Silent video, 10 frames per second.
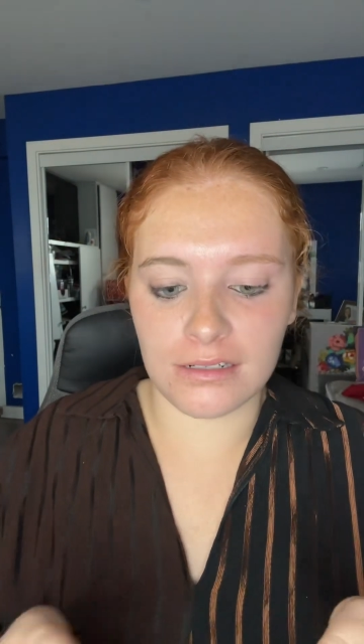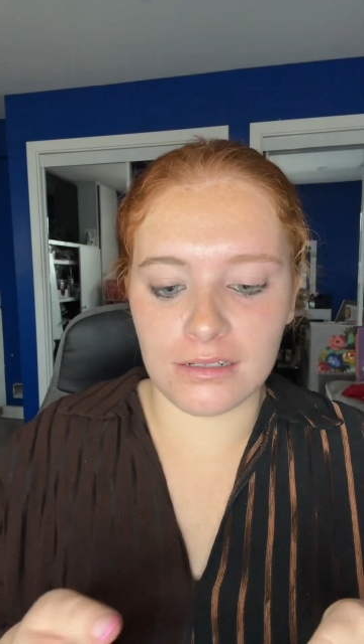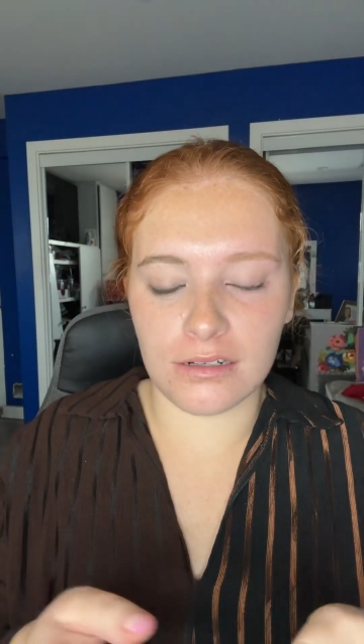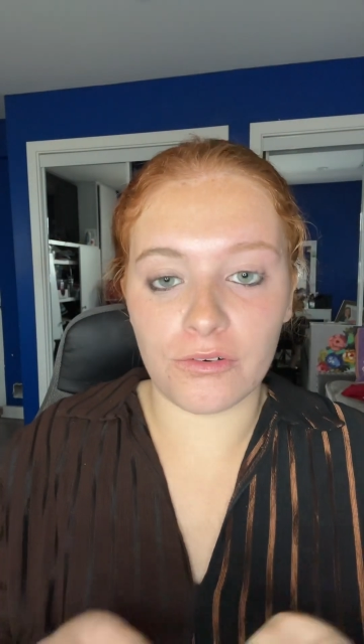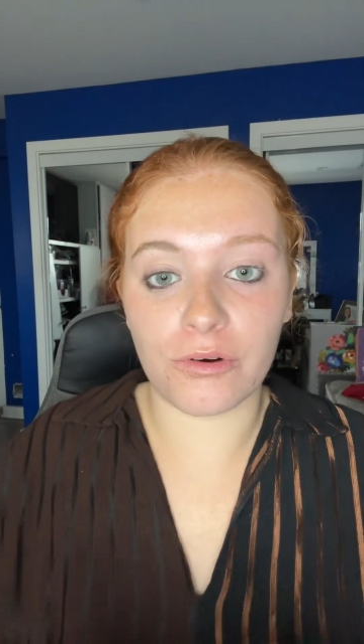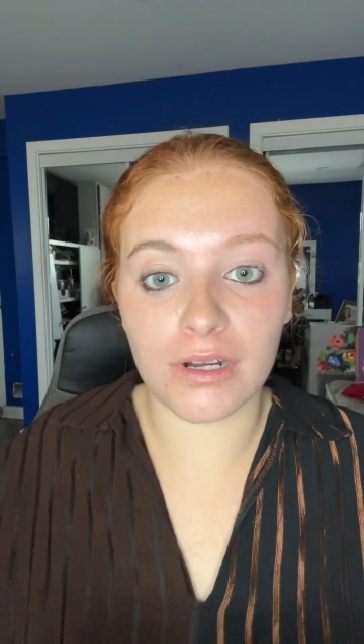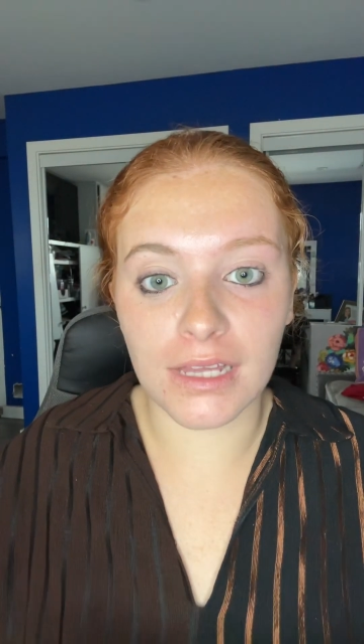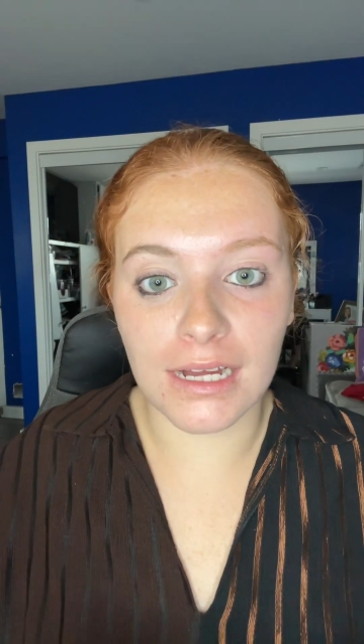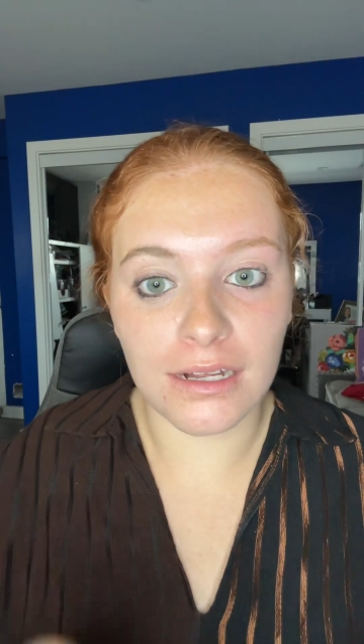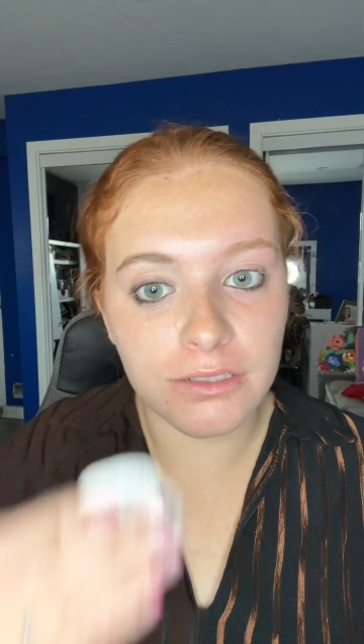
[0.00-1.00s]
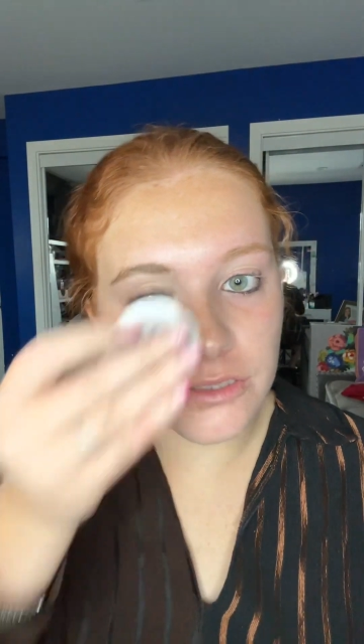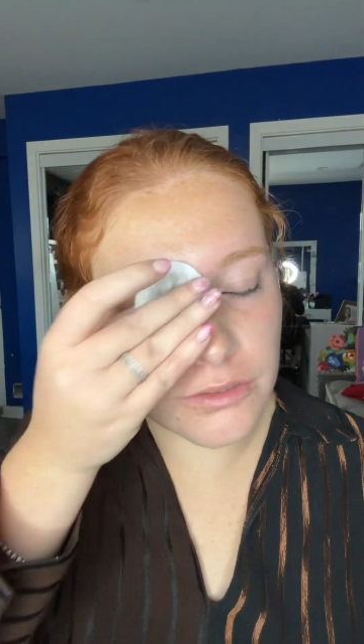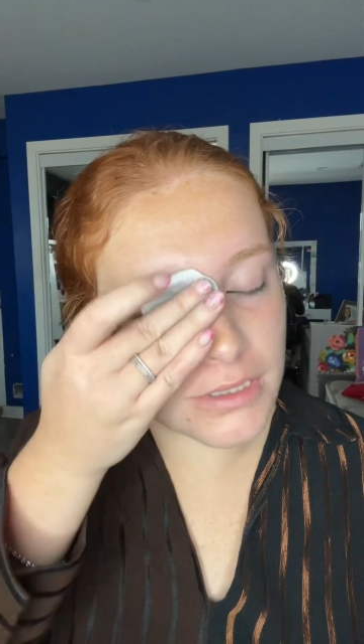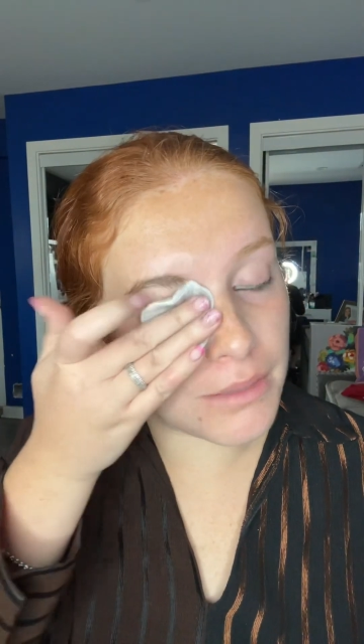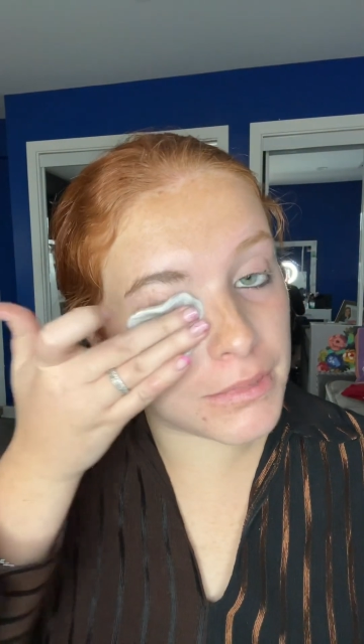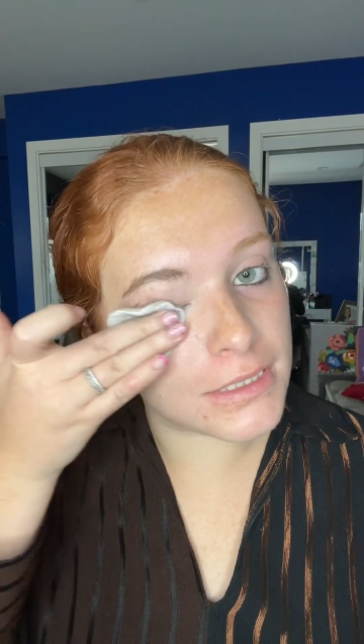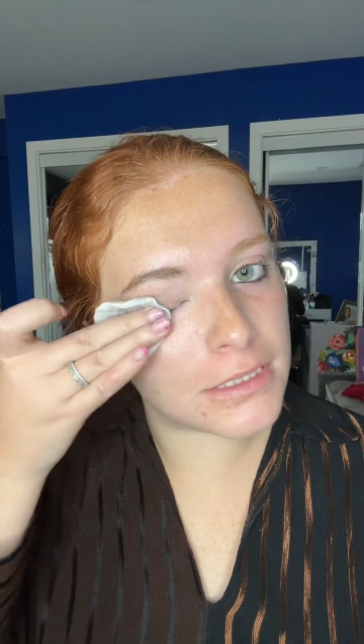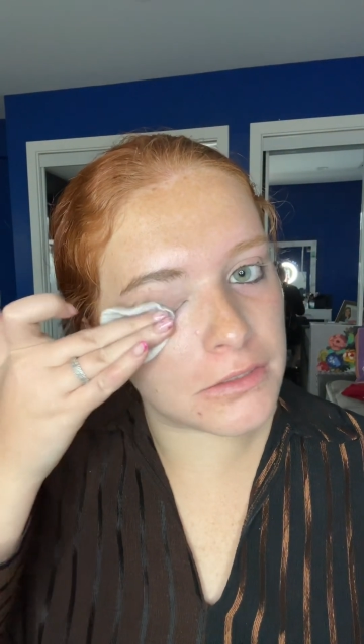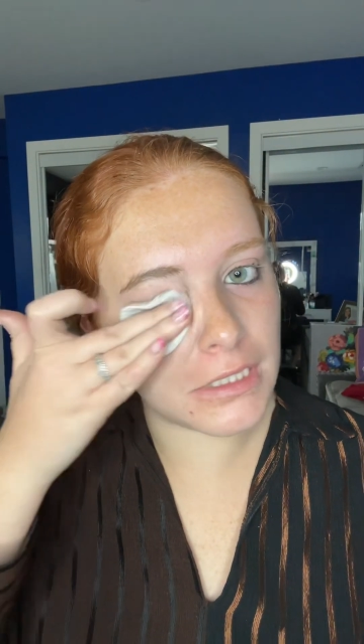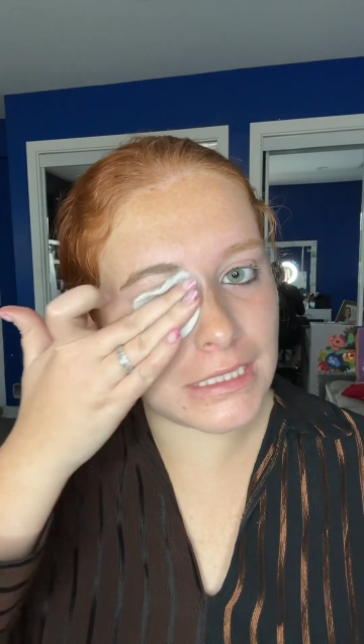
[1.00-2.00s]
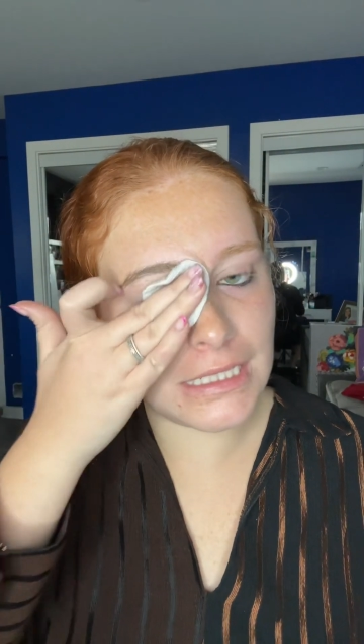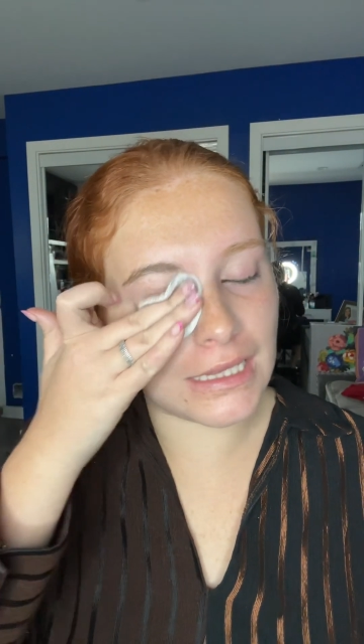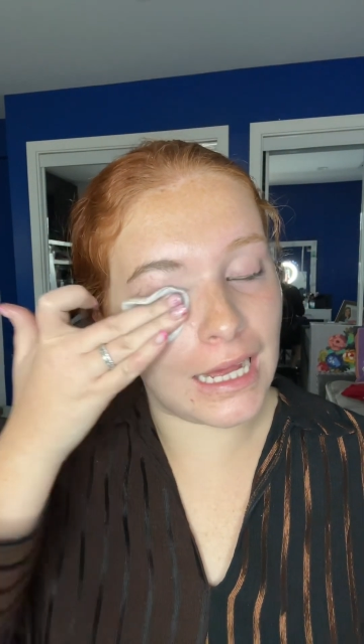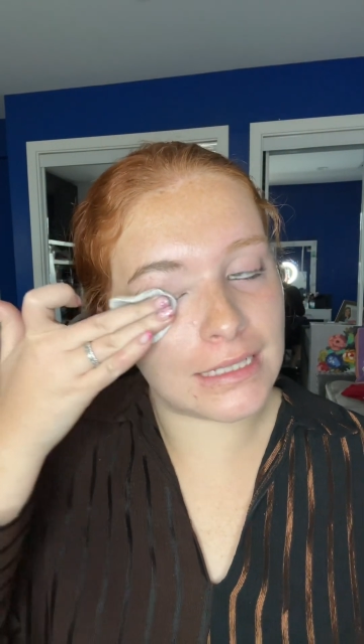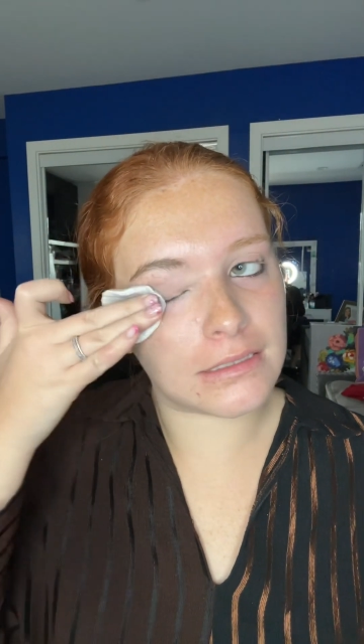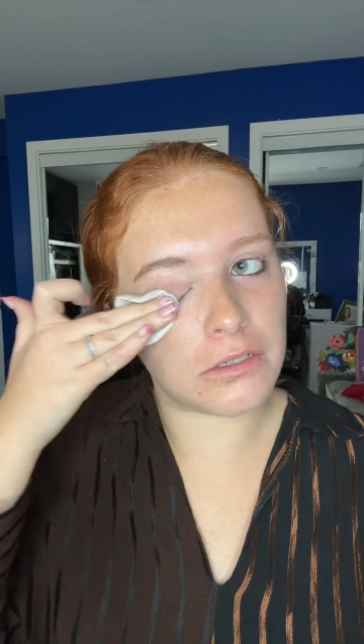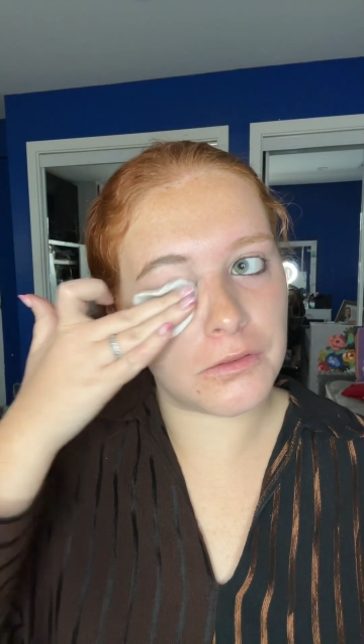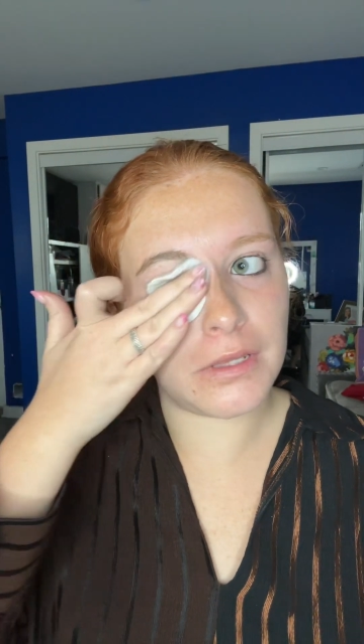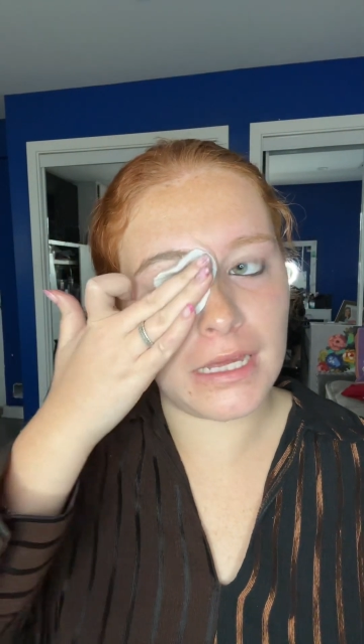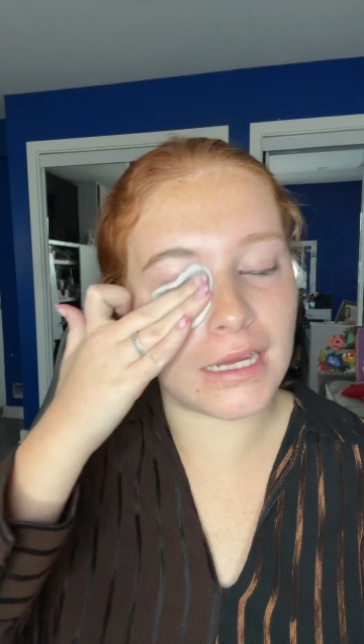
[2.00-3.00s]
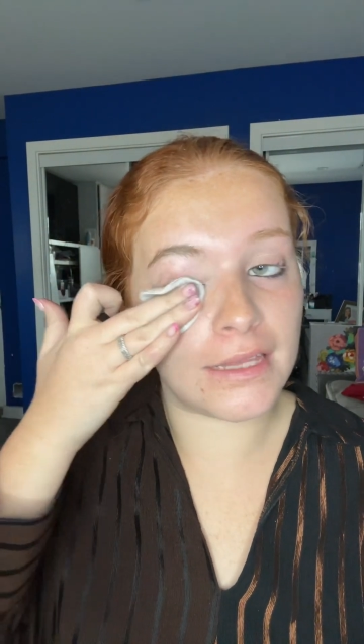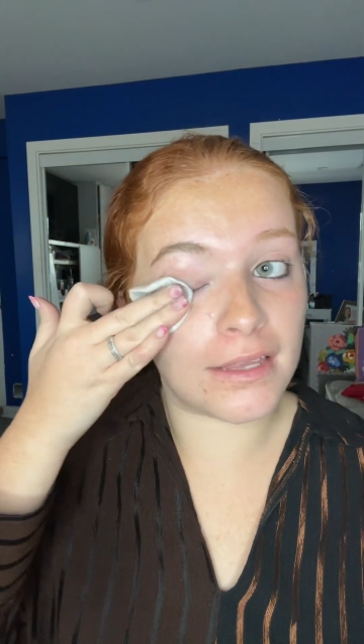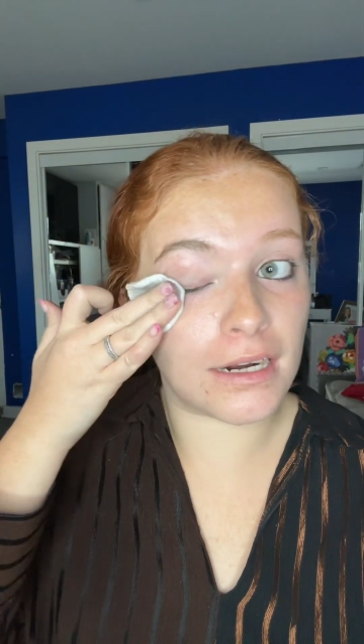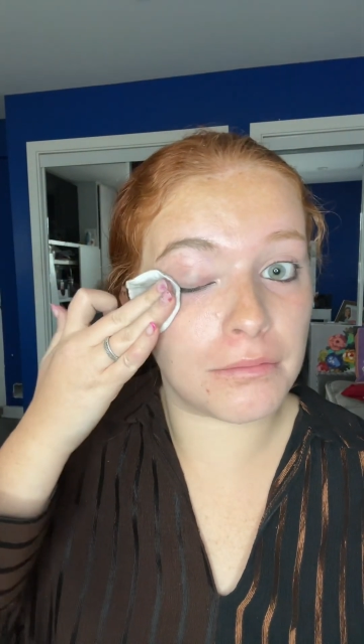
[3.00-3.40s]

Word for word: Or like I'll use them until like the last little thing and then I'll